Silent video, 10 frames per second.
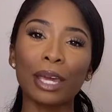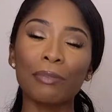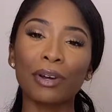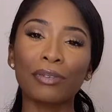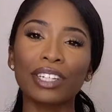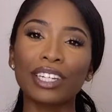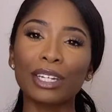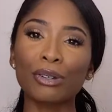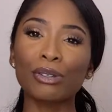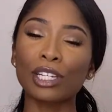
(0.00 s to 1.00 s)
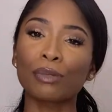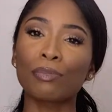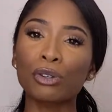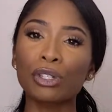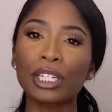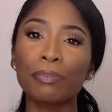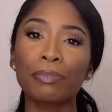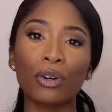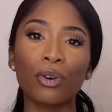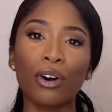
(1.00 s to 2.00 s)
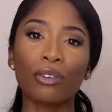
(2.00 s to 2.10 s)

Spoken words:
Beverly Hills is mostly built on